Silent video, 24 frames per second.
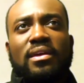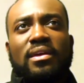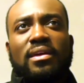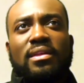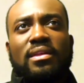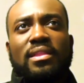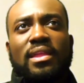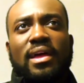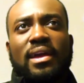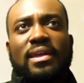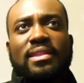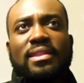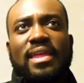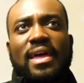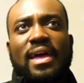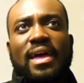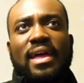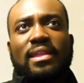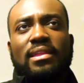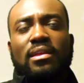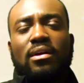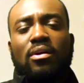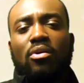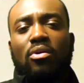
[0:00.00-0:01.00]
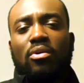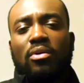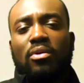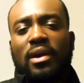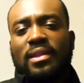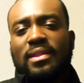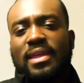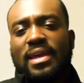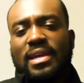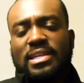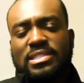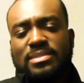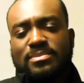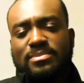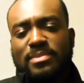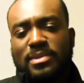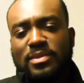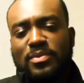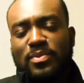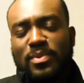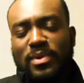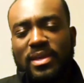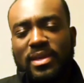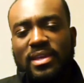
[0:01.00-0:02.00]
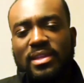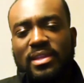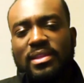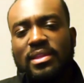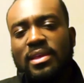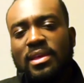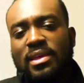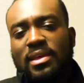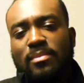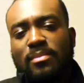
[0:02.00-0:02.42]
like that whole connection between